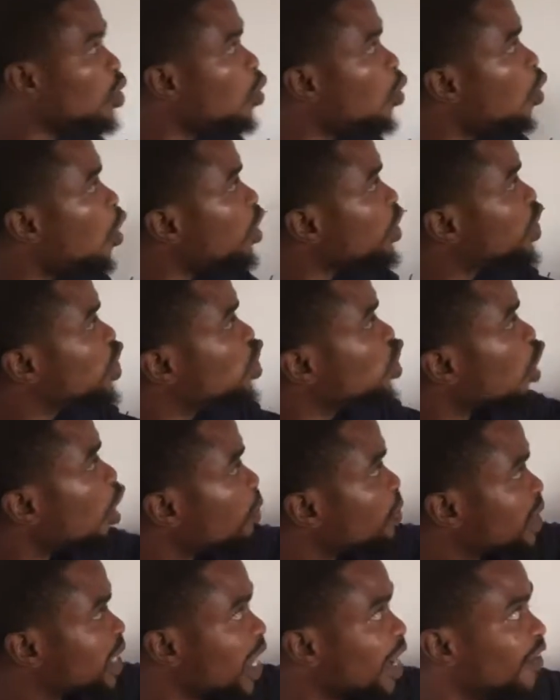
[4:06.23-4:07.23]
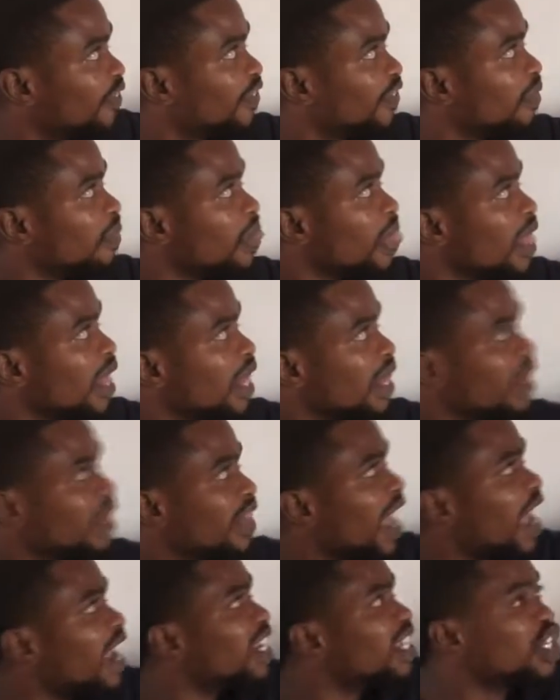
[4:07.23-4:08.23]
what you observe.
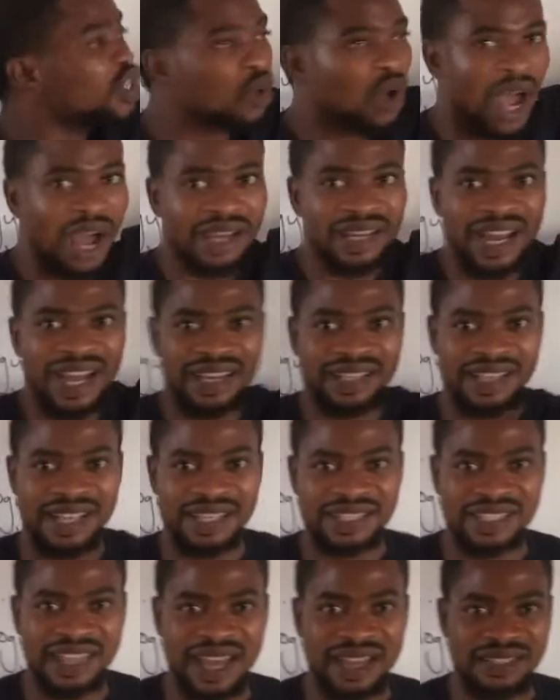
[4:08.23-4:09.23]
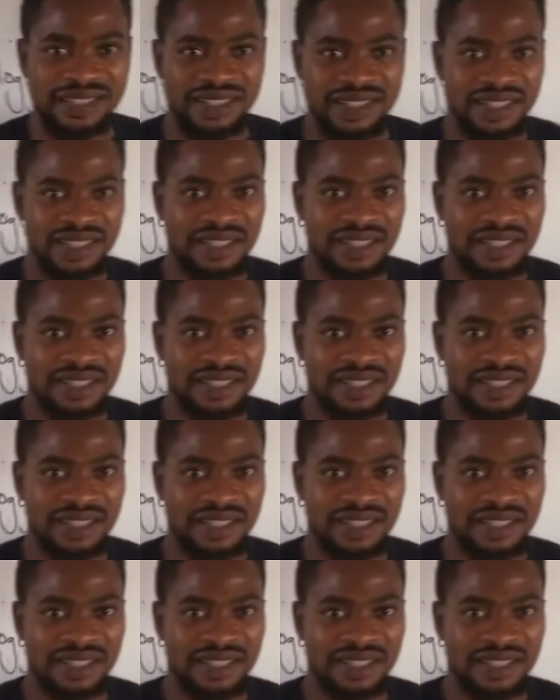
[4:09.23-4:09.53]
Then you can understand.